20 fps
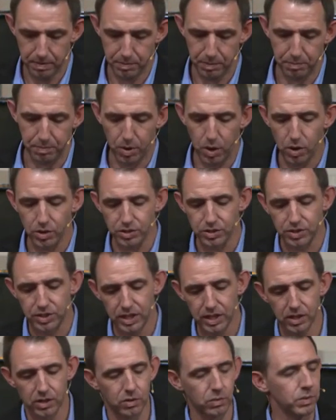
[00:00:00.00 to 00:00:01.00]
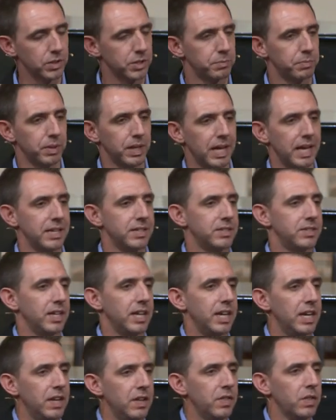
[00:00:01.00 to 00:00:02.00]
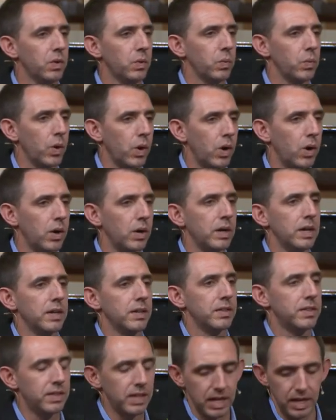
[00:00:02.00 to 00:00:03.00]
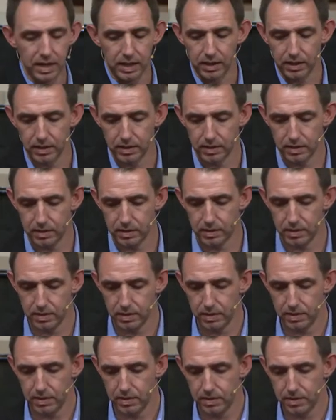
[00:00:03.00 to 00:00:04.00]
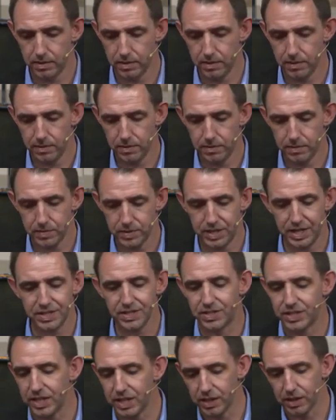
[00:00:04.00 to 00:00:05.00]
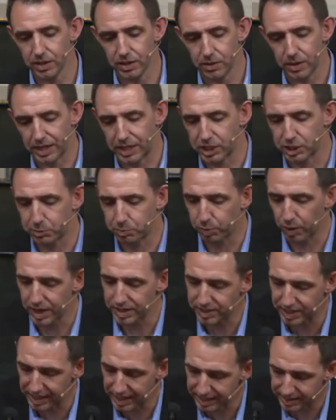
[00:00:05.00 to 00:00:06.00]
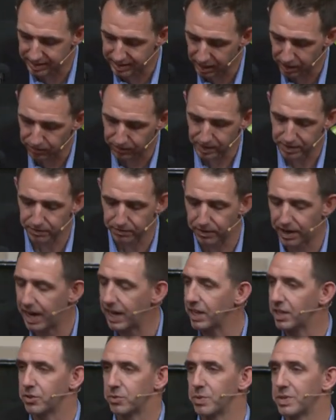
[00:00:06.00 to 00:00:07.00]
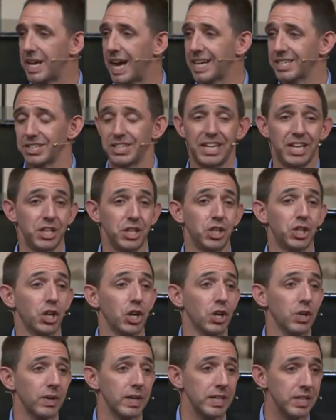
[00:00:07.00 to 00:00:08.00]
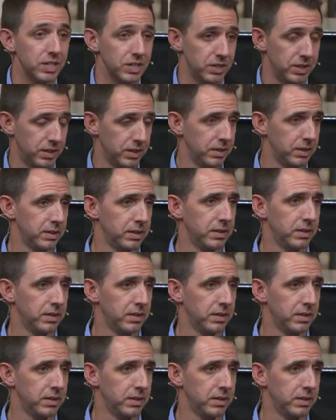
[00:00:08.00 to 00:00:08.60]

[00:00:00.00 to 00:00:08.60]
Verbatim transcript: But Paul's zeal was placed in the wrong thing. See, zeal expressing itself in violence was actually encouraged.